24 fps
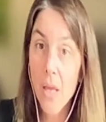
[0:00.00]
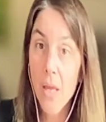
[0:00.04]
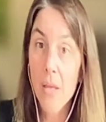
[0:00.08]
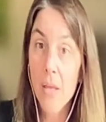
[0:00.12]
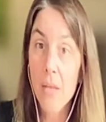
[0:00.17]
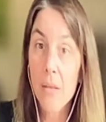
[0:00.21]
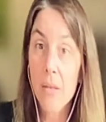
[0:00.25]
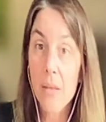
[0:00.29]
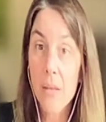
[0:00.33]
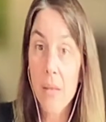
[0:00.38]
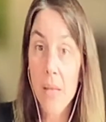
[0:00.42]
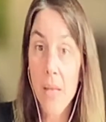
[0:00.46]

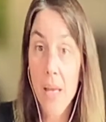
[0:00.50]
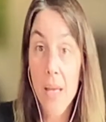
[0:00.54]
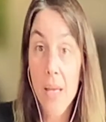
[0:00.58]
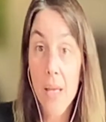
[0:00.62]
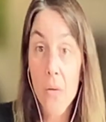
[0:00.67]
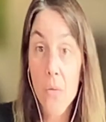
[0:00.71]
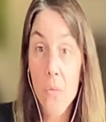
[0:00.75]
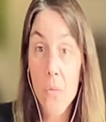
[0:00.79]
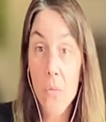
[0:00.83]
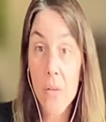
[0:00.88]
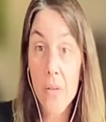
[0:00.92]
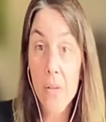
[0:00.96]
they
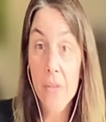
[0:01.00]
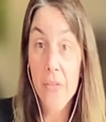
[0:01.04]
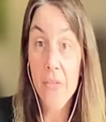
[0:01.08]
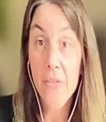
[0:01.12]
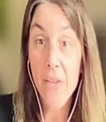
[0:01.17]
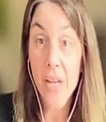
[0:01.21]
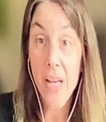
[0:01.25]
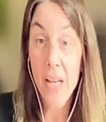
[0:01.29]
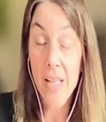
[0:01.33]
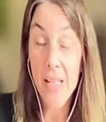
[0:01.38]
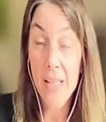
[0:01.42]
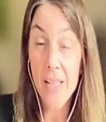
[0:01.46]
will
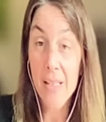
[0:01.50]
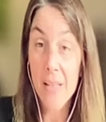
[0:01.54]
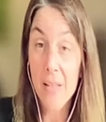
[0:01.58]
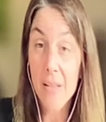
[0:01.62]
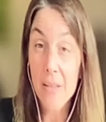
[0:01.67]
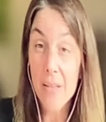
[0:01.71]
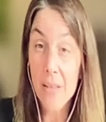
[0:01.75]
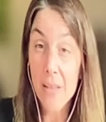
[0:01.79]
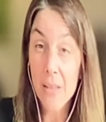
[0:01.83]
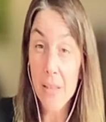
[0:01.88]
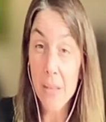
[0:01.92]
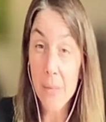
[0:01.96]
find it a
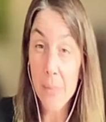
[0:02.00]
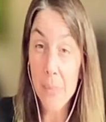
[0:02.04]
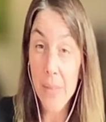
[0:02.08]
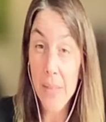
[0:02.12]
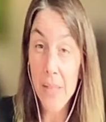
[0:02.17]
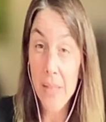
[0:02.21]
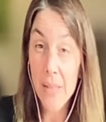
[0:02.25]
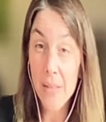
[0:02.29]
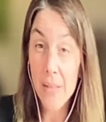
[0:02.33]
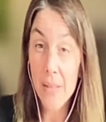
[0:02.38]
little bit